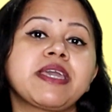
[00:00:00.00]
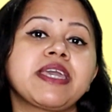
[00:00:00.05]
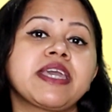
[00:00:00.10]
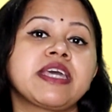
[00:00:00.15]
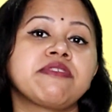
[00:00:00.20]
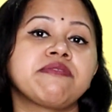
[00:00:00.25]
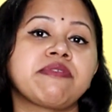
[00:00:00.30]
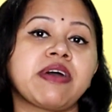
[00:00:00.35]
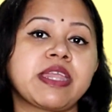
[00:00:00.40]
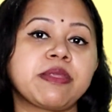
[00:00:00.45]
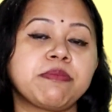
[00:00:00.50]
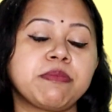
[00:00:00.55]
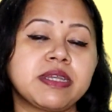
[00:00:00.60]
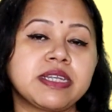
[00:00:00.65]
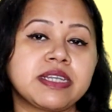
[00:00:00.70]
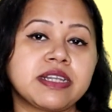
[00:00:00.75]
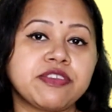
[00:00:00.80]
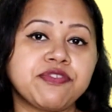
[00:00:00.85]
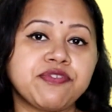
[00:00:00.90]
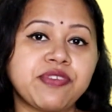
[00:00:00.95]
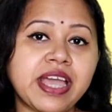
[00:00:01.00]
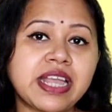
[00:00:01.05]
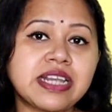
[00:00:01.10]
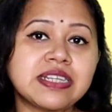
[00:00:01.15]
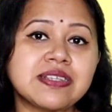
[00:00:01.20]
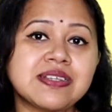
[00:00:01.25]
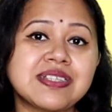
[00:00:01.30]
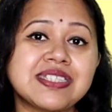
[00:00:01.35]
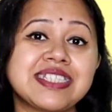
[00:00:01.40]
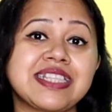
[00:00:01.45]
by environmental
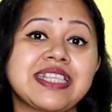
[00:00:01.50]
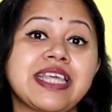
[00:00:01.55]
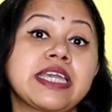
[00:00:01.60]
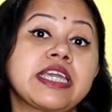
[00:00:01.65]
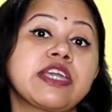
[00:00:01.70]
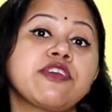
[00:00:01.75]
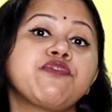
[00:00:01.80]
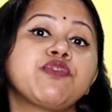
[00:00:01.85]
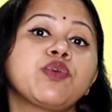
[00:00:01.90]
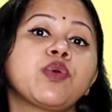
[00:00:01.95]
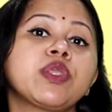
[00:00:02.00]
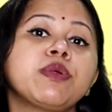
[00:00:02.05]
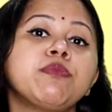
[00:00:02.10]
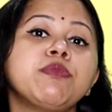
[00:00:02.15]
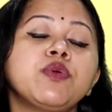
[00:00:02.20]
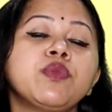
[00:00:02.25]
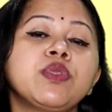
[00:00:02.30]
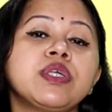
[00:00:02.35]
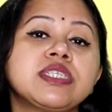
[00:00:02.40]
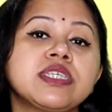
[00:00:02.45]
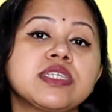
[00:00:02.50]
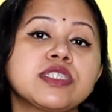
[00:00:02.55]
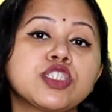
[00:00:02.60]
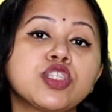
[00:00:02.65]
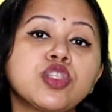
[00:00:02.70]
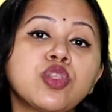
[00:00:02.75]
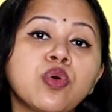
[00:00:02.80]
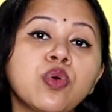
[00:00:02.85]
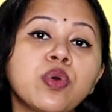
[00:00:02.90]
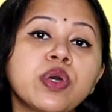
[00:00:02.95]
factors like if your immunity
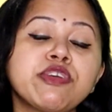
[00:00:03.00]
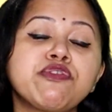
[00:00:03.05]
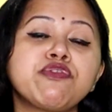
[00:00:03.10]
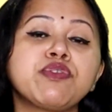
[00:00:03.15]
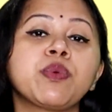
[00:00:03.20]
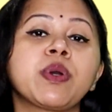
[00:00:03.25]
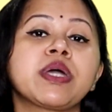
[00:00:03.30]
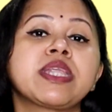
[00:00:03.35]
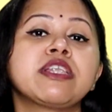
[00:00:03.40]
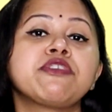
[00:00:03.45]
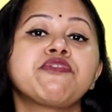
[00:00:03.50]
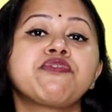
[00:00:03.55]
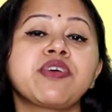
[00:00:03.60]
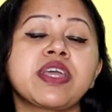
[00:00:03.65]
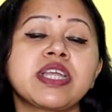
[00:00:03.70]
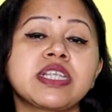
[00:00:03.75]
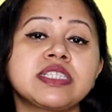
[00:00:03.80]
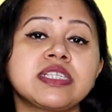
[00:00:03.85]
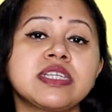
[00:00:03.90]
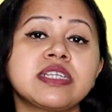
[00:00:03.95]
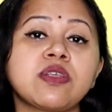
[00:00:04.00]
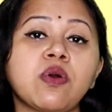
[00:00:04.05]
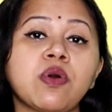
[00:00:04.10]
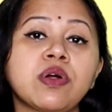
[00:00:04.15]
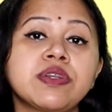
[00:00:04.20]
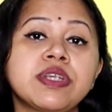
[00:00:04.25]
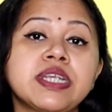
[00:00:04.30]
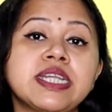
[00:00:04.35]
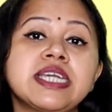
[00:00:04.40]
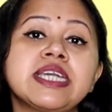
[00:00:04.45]
is low, if you are infected
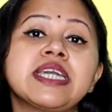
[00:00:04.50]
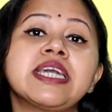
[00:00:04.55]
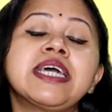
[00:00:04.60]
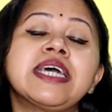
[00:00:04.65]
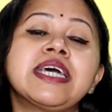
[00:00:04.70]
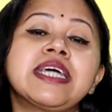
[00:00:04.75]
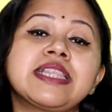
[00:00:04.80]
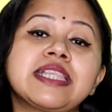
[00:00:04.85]
already,